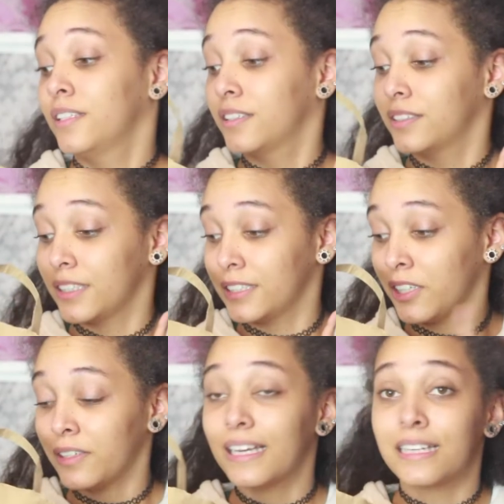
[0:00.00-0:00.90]
because it
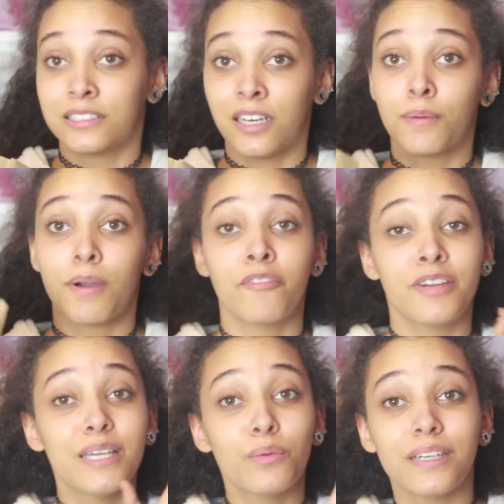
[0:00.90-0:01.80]
totally adds up. I
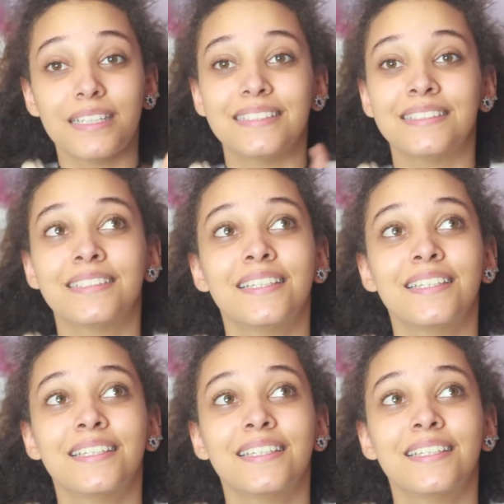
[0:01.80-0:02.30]
really wanted,